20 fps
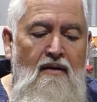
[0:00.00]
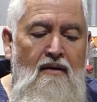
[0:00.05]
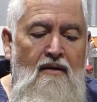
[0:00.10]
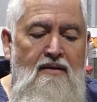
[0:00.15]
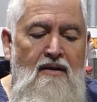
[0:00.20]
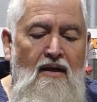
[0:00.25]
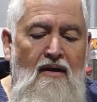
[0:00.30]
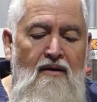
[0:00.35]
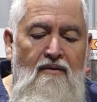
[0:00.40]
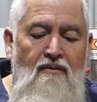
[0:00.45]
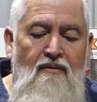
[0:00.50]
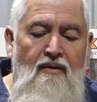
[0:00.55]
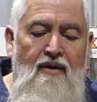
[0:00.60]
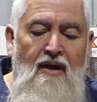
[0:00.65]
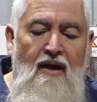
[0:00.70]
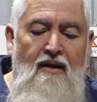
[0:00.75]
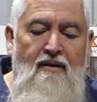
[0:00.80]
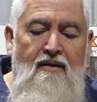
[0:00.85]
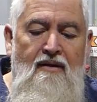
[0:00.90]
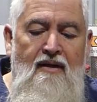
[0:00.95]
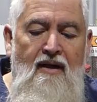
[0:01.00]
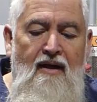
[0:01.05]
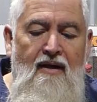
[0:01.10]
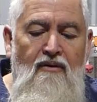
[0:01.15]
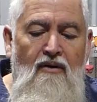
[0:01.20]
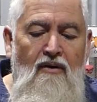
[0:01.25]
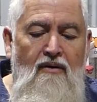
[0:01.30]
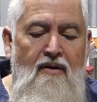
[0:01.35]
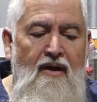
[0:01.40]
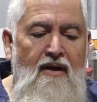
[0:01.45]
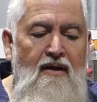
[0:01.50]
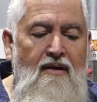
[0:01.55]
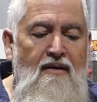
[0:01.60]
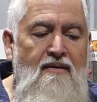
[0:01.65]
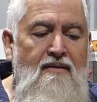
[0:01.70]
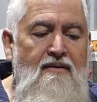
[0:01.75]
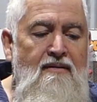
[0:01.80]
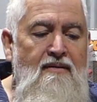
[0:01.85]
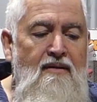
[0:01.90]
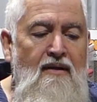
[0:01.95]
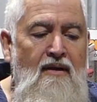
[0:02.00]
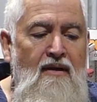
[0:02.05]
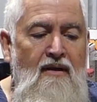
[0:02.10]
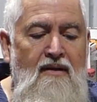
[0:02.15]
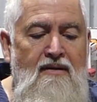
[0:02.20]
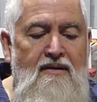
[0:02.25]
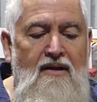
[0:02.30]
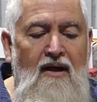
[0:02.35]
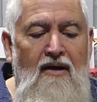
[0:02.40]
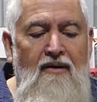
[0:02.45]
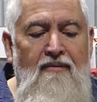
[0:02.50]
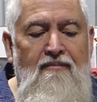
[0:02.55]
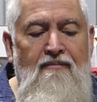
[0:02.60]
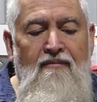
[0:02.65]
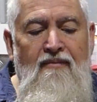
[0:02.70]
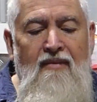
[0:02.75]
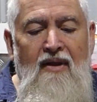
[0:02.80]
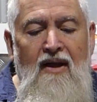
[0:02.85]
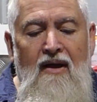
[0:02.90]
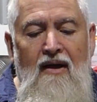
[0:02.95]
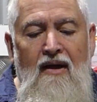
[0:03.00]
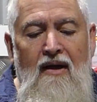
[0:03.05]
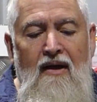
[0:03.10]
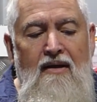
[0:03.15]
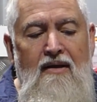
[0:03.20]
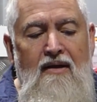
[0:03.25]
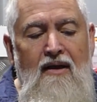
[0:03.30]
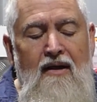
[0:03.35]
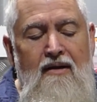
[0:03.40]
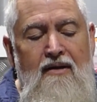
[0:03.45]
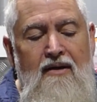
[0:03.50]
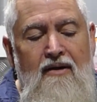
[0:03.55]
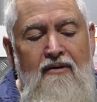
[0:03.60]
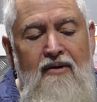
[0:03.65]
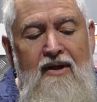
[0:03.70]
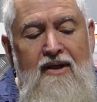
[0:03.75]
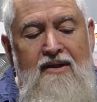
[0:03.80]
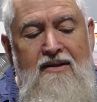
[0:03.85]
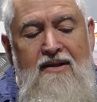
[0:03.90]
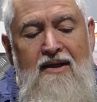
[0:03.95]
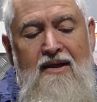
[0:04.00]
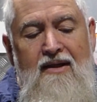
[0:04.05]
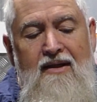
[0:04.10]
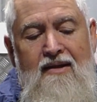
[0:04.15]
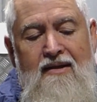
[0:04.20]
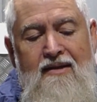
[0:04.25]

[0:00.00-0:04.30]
So we know that they're rocking. So there is,